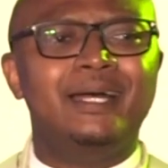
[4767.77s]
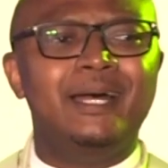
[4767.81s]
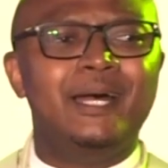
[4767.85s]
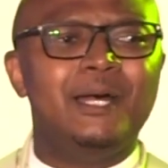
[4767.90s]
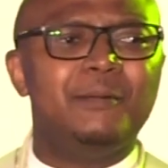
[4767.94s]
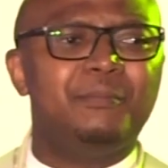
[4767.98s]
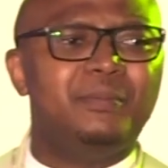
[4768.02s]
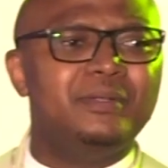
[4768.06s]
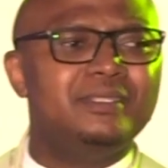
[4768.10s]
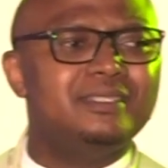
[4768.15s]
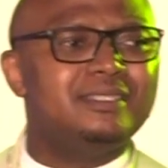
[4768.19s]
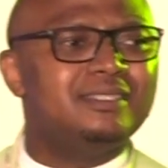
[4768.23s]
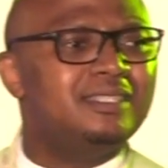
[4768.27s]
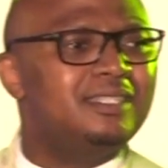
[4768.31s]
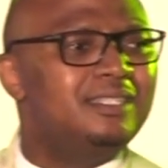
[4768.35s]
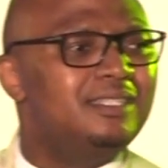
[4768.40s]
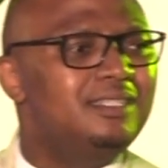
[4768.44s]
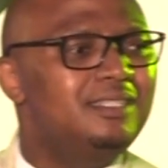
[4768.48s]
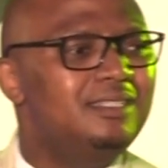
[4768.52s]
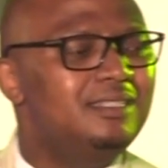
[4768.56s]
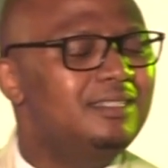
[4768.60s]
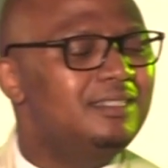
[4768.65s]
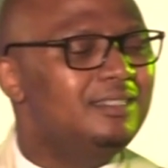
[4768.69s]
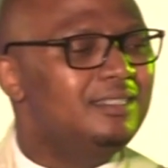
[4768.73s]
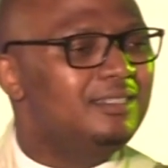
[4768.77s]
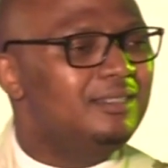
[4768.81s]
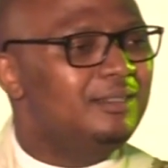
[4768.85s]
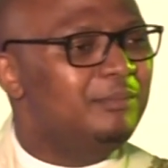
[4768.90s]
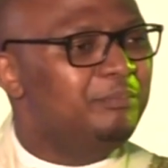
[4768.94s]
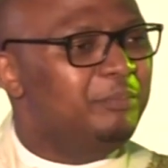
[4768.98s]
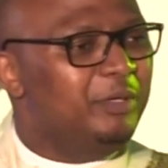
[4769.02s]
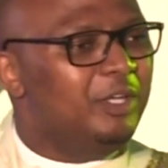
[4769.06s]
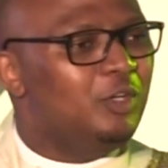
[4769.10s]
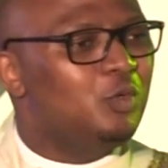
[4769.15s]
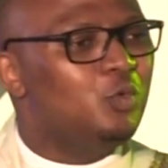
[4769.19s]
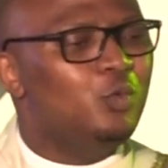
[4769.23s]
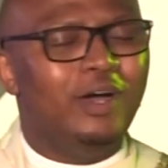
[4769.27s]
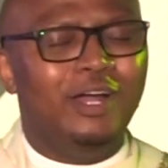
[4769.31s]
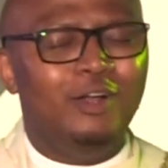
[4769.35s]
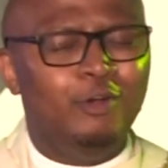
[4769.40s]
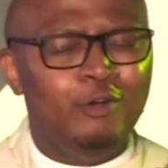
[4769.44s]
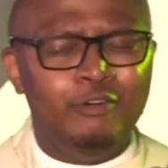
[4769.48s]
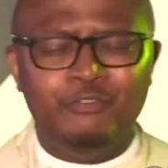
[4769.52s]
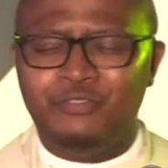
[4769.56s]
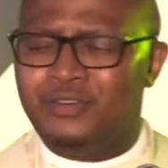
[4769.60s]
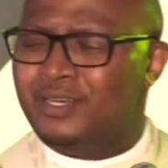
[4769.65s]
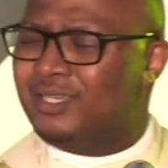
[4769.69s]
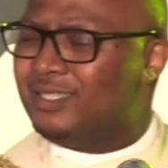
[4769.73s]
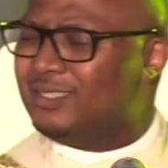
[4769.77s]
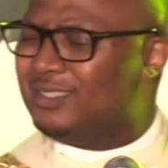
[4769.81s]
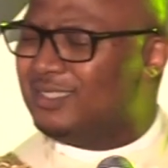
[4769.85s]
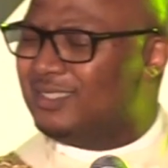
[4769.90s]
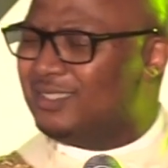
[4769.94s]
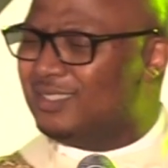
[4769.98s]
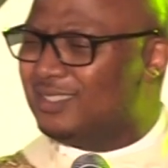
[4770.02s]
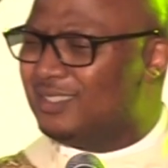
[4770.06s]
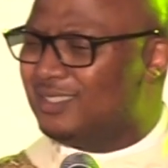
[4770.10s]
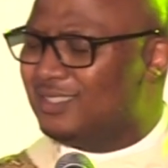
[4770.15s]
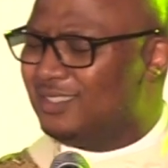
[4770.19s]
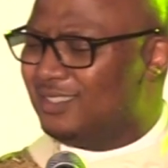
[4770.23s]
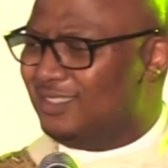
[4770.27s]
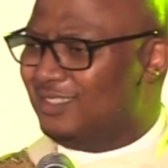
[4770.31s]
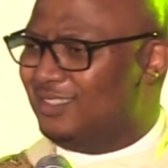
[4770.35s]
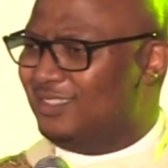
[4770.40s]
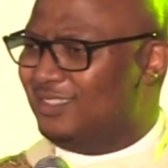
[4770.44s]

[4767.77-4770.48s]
up and say, "Pick one of us."